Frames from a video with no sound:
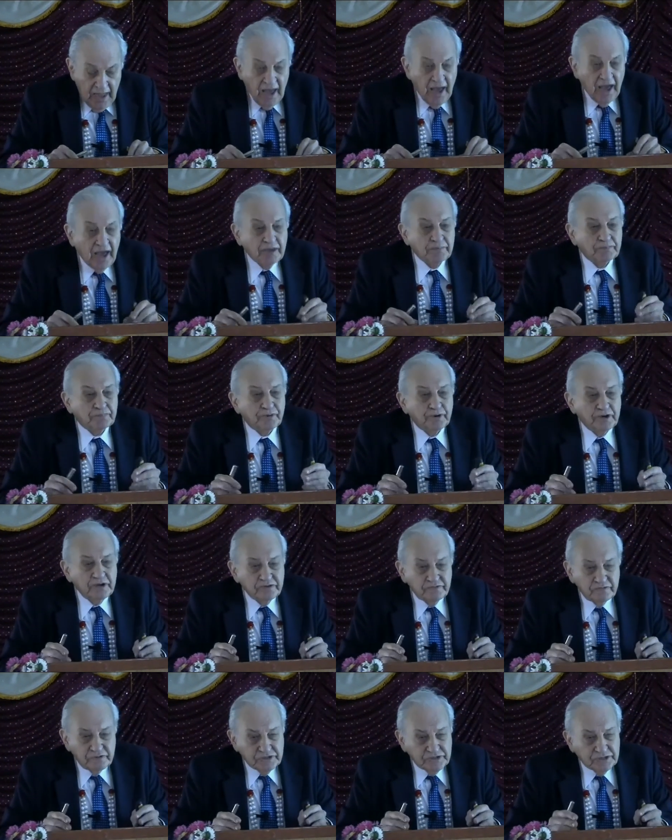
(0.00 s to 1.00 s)
I had
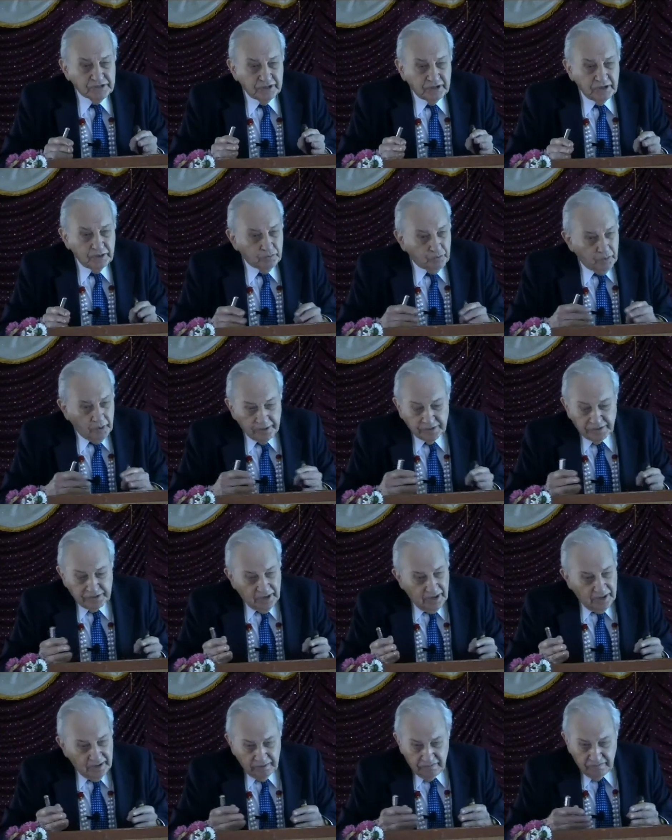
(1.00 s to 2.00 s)
previously worked
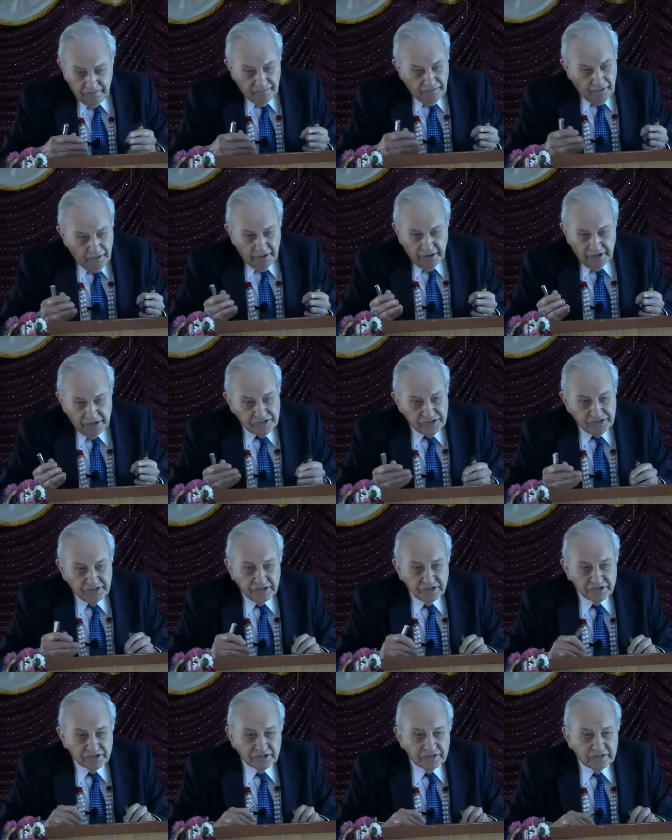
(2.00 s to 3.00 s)
on various
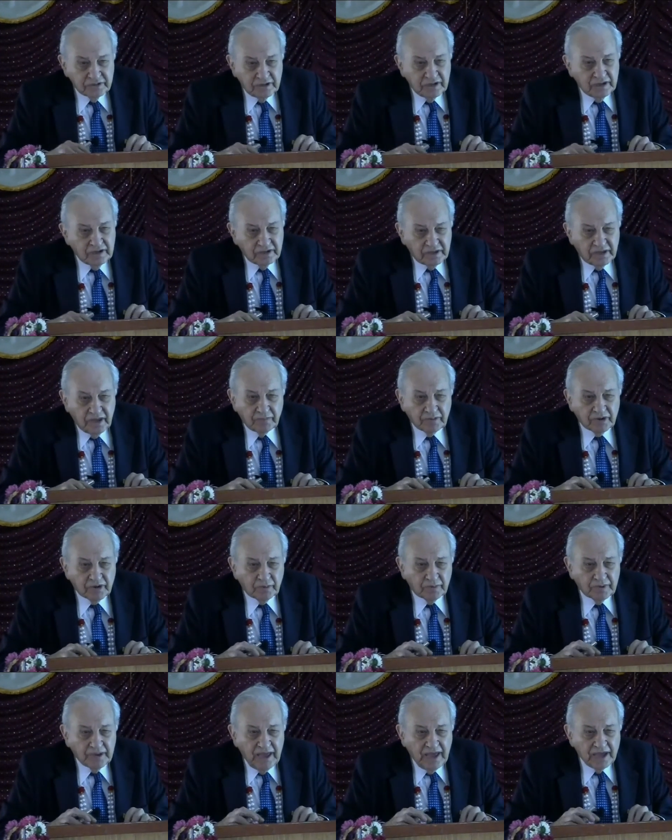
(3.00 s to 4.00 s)
things in, in chemical
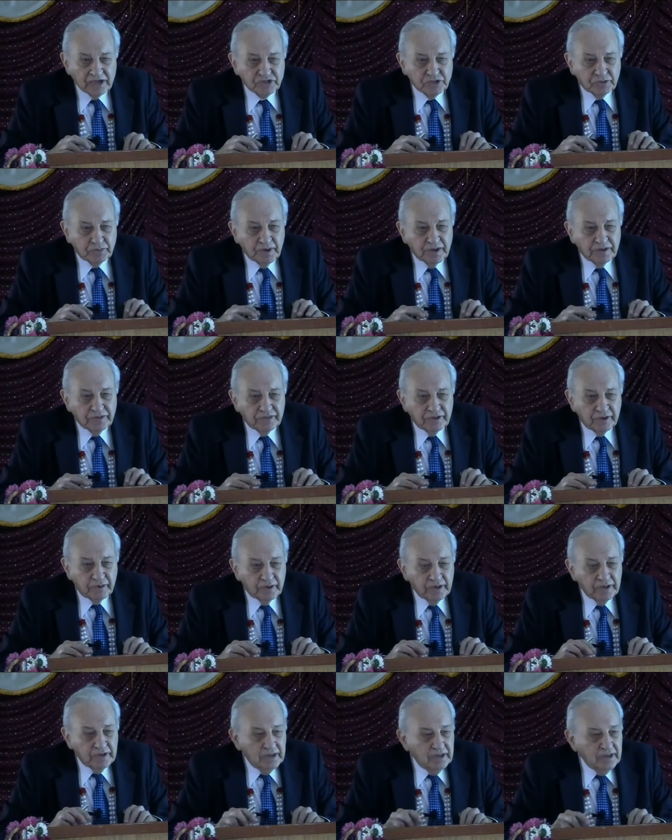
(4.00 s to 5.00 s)
reaction rate
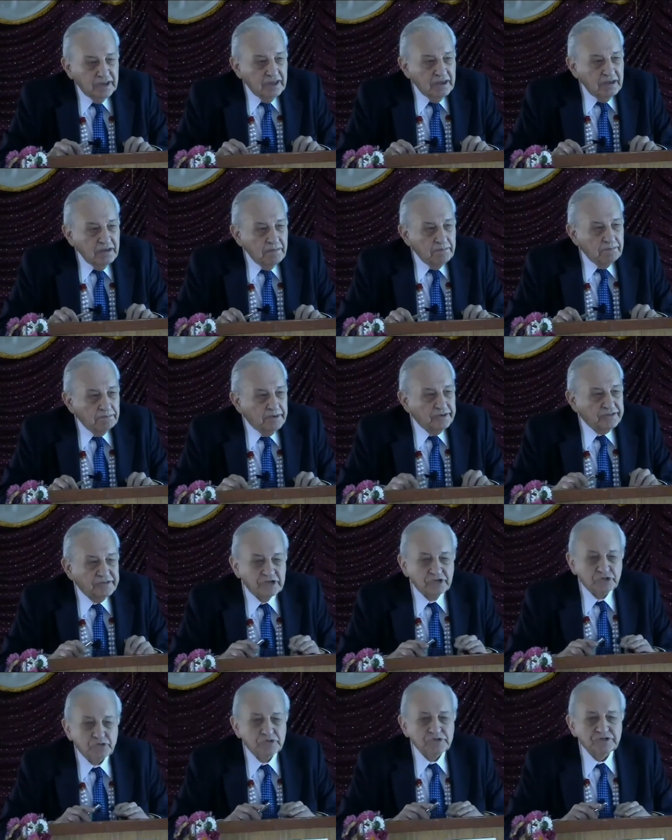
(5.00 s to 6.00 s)
theory, but
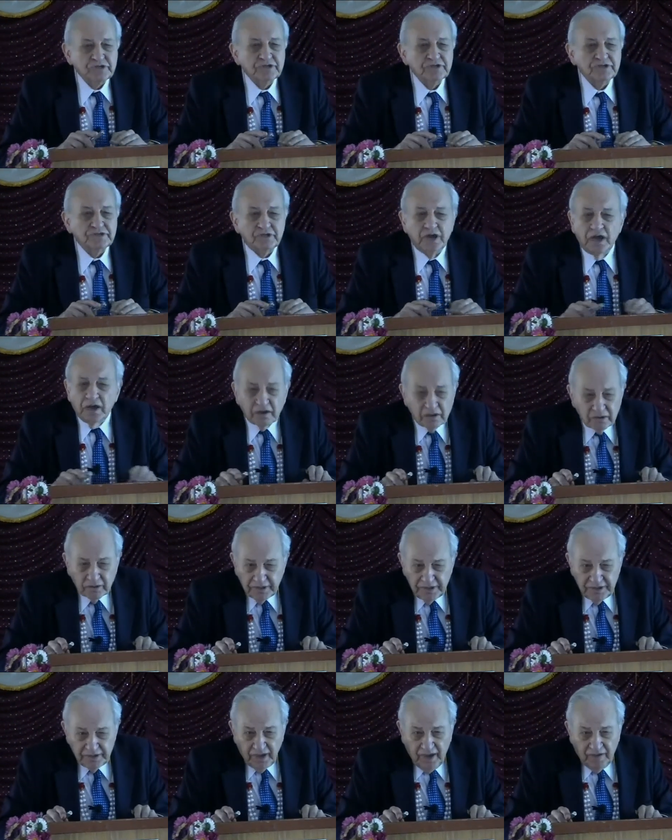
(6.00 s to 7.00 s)
this was
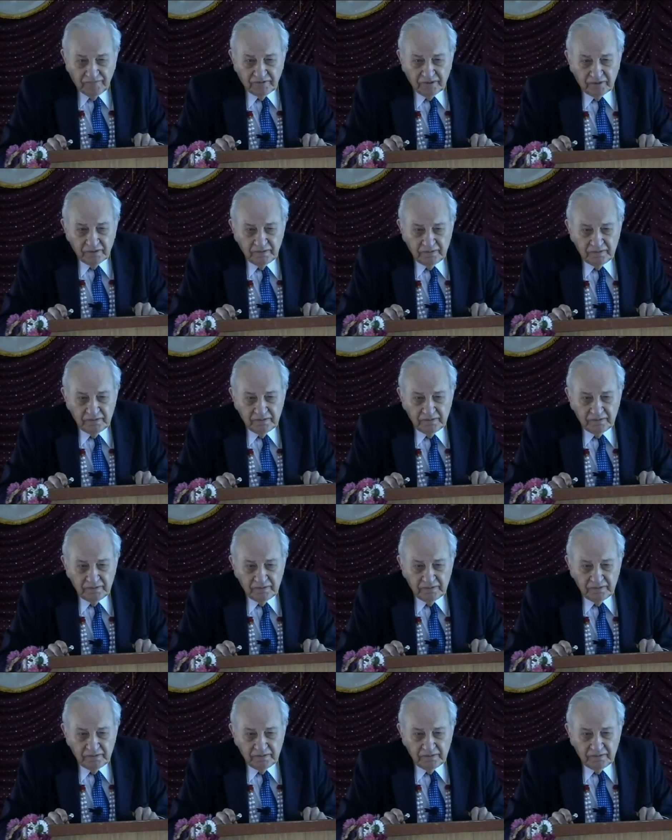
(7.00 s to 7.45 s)
entirely novel.